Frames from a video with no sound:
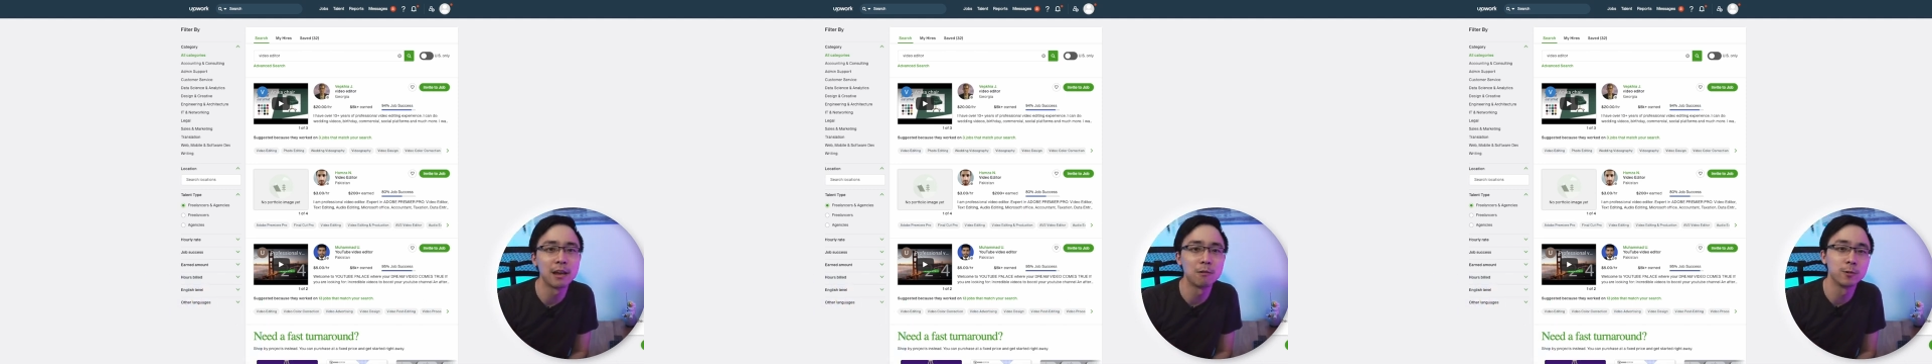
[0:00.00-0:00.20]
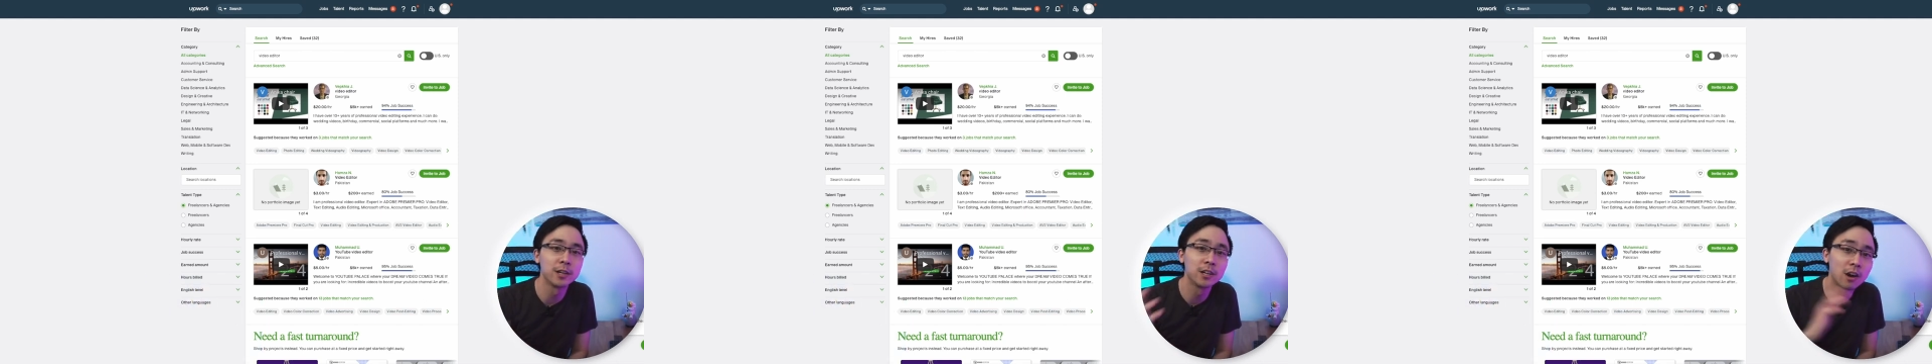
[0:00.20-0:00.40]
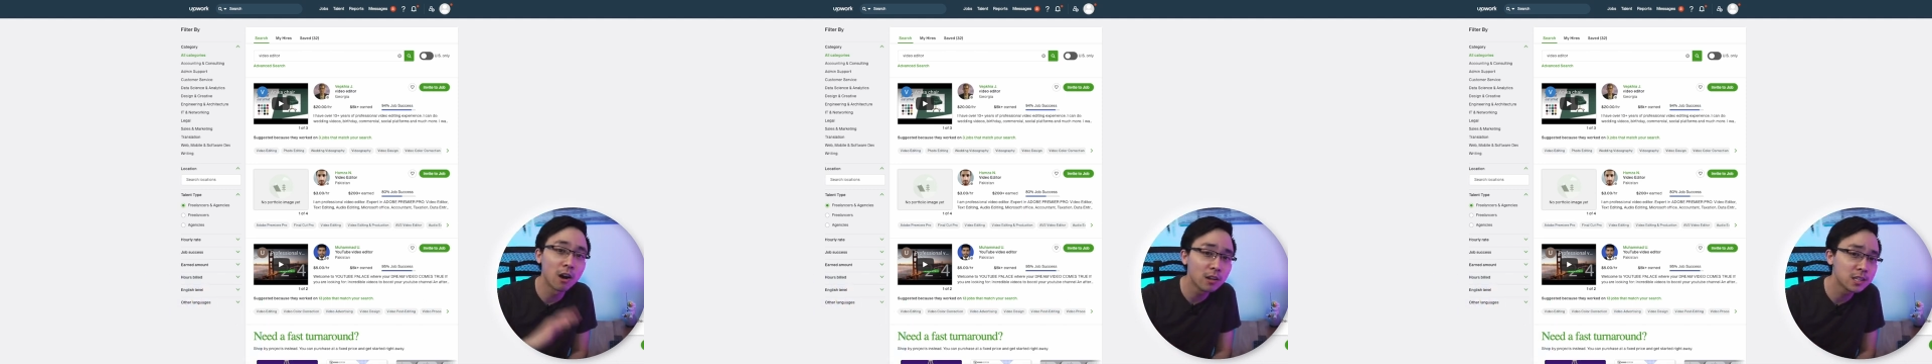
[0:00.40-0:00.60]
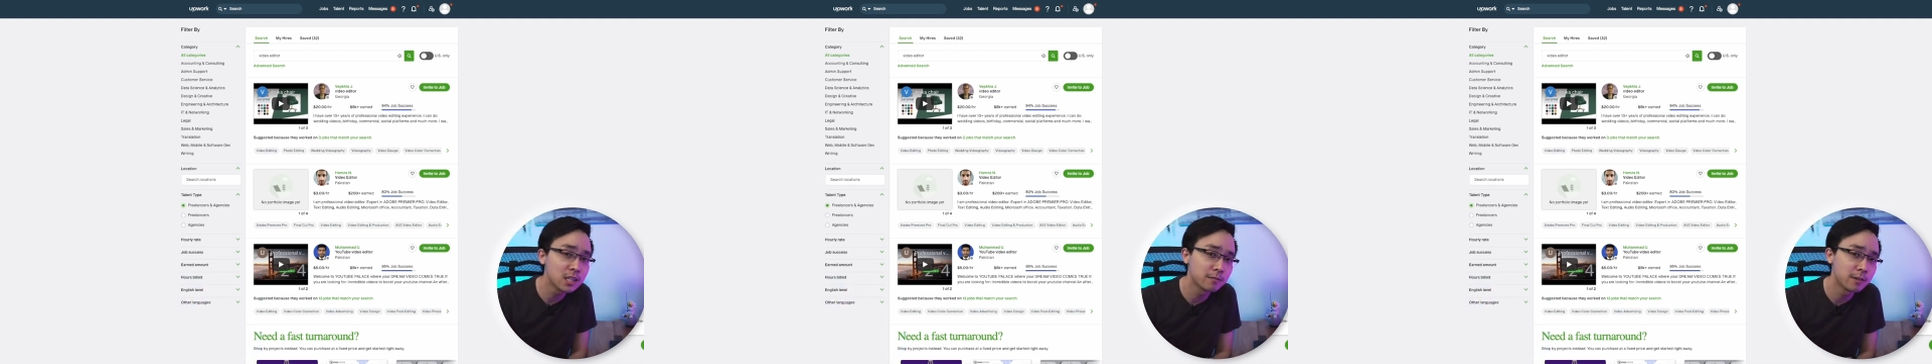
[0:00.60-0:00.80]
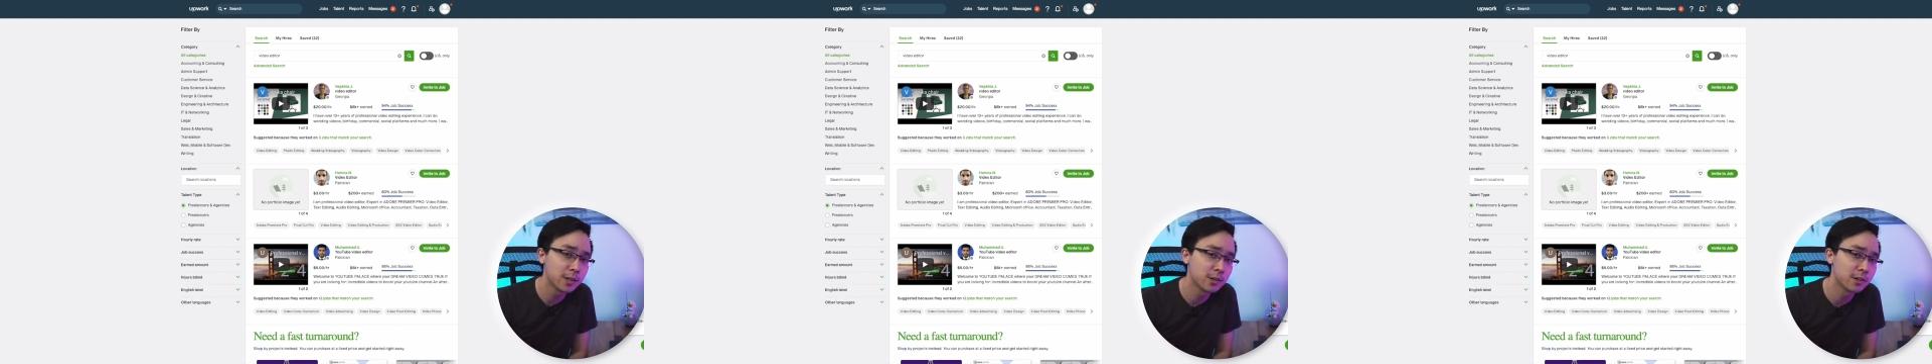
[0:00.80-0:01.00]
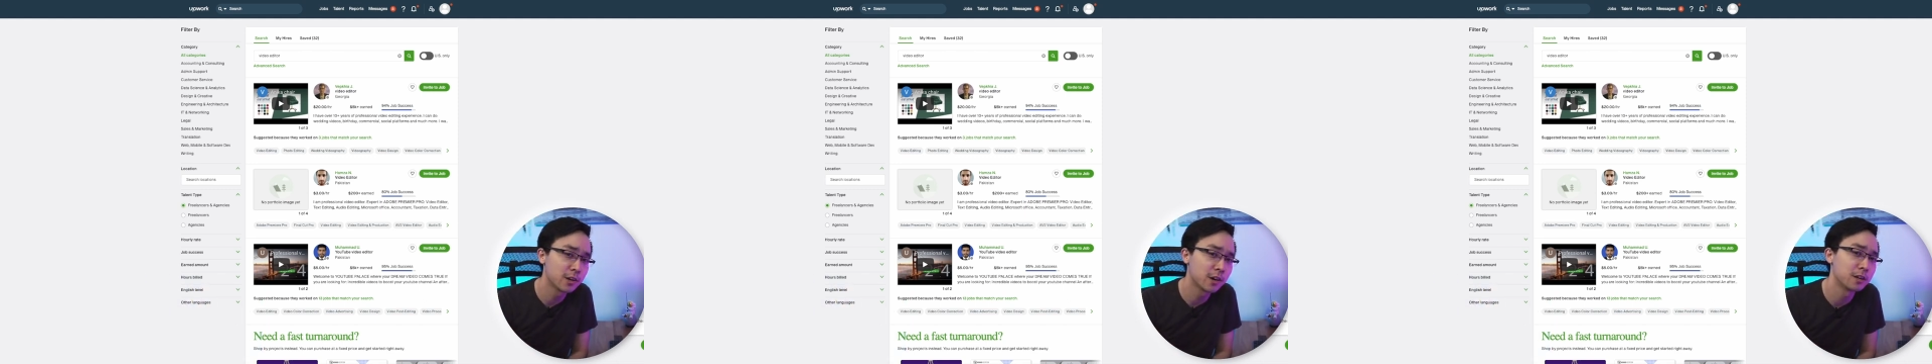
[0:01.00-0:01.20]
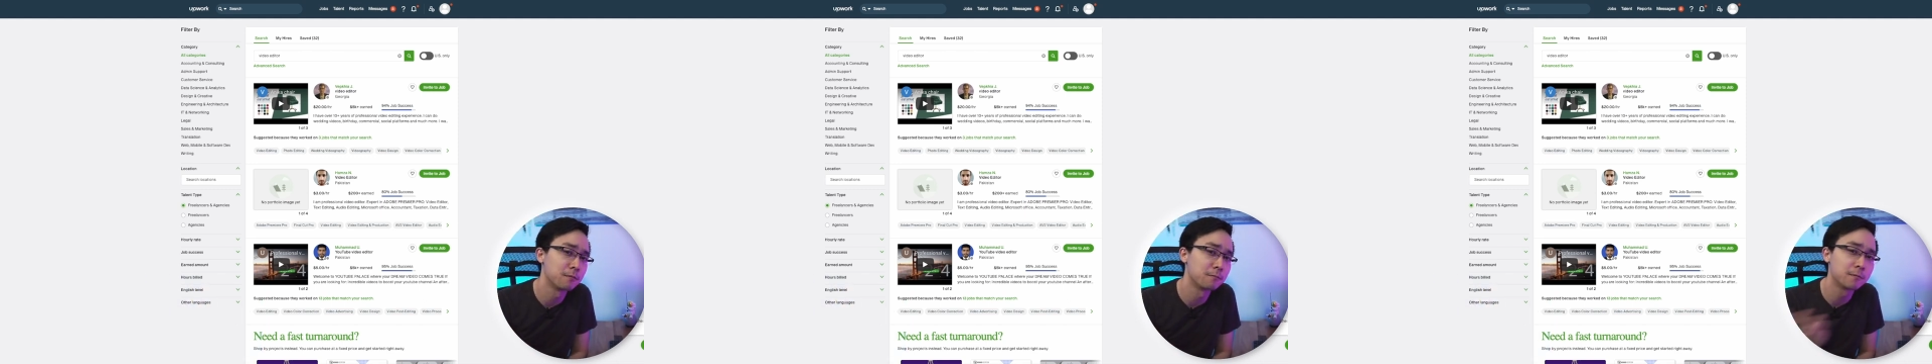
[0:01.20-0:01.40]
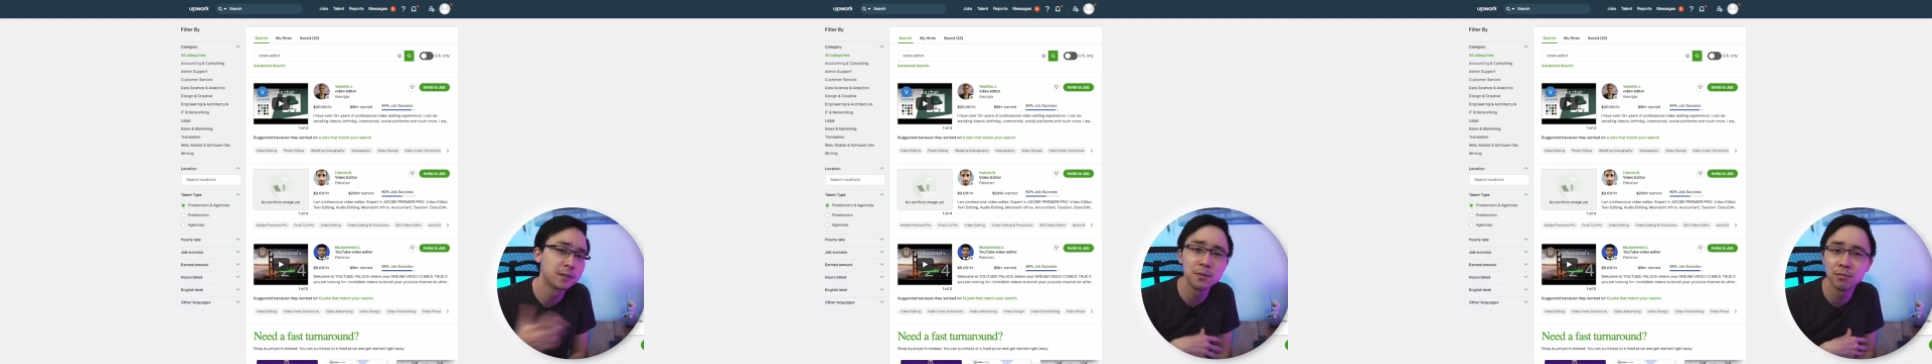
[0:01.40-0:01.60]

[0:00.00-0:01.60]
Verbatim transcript: and regardless of whether you're on a free